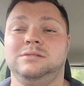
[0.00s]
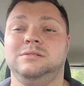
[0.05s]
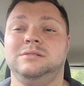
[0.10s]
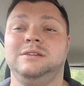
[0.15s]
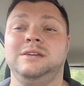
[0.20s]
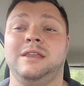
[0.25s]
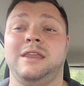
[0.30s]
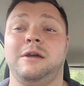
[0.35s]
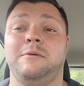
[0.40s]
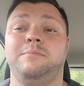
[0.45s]

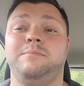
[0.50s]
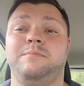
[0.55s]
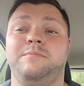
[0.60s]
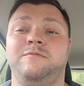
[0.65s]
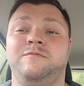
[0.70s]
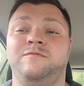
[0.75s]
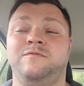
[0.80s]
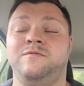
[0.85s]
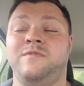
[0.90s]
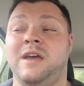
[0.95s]
you know,
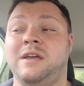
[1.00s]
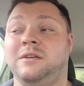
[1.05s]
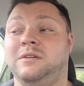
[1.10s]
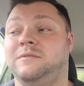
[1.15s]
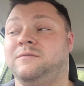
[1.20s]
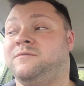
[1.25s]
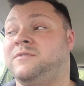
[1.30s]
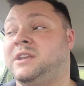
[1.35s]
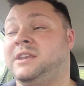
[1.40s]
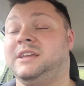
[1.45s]
they
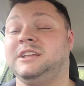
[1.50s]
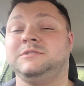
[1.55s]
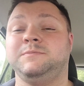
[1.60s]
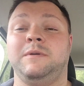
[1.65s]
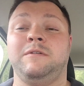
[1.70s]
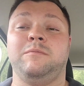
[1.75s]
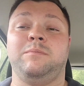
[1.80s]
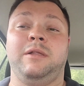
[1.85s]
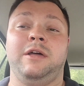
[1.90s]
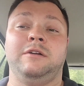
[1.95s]
need to
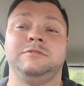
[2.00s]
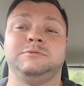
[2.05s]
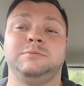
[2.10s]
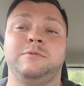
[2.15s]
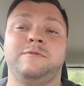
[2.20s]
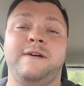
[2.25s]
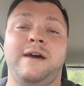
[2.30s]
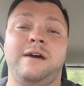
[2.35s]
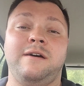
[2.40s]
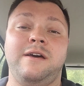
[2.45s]
be in playoffs, to
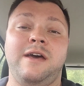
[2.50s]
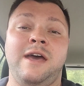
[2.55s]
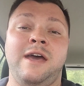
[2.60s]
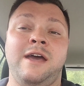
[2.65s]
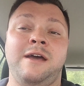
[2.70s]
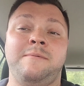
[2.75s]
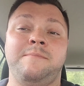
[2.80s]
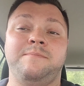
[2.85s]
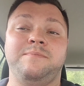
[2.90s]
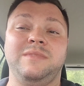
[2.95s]
be fair.
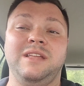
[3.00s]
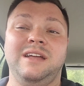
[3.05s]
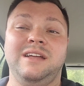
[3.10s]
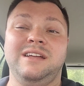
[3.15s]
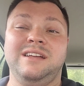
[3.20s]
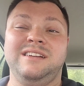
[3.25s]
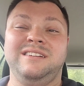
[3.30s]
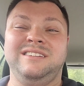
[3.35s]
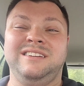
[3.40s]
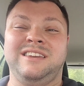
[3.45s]

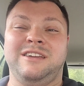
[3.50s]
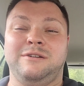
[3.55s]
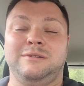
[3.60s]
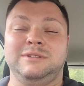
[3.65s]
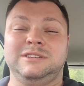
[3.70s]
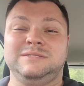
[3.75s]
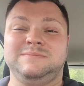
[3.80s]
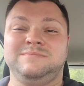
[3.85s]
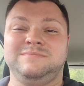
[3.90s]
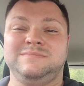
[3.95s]
You know,
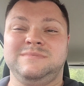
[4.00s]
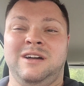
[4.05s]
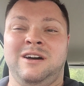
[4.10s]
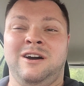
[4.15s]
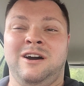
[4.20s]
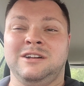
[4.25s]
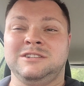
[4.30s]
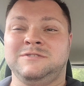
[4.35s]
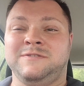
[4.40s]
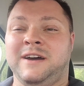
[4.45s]
it's
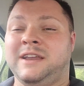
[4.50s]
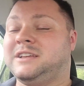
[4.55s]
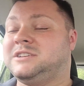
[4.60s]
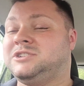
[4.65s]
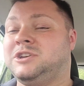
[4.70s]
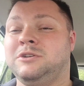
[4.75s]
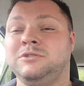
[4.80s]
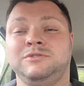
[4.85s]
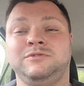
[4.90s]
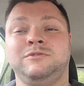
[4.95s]
hard to find
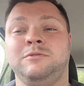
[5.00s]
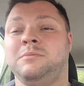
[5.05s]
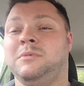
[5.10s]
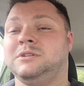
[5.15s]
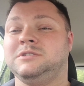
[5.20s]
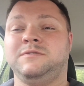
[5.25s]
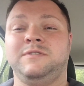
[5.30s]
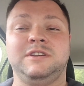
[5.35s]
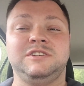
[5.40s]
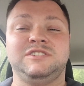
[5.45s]
excuses for them
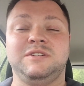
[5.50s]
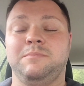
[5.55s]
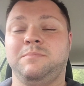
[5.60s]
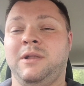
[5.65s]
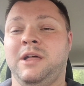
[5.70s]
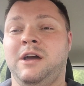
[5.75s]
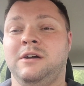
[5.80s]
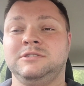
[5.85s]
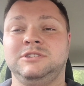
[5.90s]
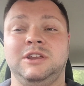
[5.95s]
not to finish in
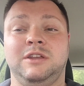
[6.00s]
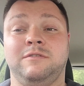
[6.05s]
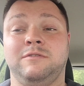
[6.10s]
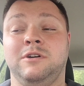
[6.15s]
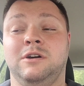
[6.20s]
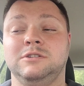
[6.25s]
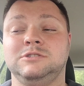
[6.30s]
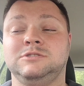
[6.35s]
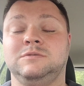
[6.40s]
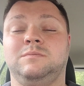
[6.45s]
playoffs. You know, we've
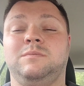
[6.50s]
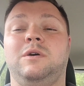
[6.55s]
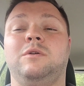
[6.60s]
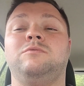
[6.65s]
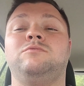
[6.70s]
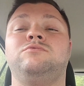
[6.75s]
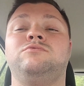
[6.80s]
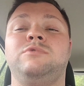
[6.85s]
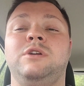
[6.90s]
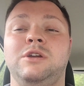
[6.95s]
got some
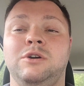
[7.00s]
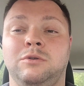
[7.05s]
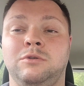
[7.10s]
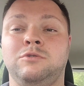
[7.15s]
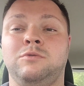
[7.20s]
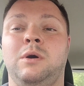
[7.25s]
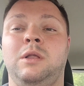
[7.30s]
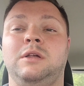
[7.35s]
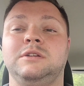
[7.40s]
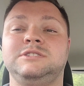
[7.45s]
real
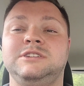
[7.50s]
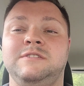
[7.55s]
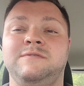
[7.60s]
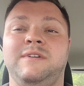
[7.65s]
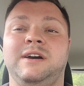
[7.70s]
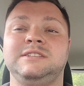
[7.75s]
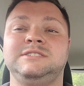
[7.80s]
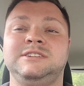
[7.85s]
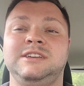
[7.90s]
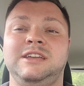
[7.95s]
quality in
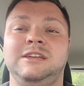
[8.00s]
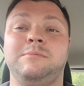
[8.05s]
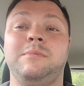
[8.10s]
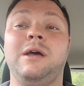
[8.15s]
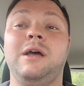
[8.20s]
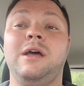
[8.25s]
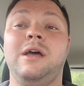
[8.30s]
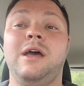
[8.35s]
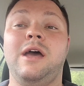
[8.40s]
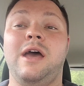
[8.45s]
that team,
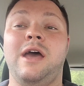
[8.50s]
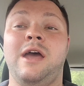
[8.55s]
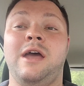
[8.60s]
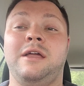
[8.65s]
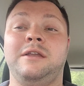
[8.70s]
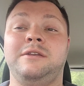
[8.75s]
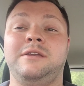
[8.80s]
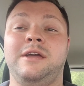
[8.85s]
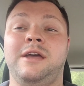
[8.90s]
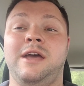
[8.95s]

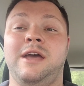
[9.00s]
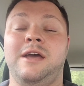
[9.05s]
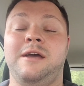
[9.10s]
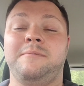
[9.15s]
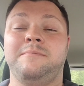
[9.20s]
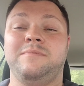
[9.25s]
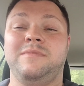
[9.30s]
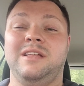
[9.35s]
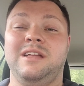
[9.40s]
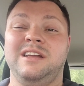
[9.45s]
and
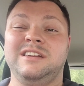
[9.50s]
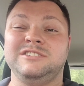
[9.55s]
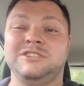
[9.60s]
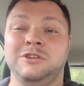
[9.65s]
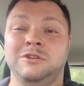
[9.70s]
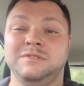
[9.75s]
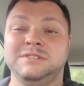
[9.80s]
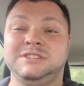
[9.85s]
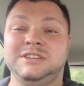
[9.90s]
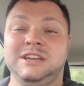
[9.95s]
it's
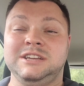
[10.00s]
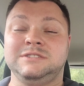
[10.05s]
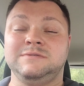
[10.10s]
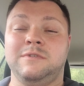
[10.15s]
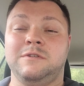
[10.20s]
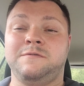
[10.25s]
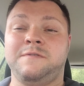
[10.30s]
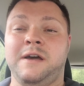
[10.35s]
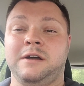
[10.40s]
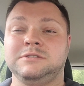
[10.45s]
another season
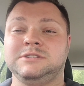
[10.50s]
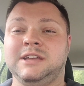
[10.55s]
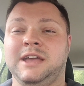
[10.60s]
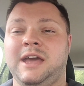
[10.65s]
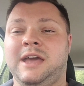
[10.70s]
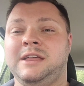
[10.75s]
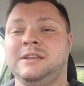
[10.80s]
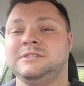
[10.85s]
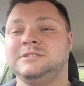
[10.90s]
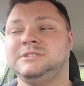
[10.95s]
they've failed to
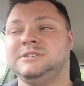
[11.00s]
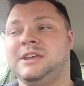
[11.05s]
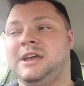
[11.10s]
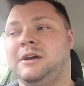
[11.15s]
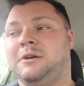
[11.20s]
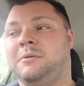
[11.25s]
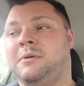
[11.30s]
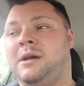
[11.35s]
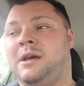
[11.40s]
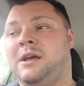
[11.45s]
get in,
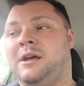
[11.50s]
so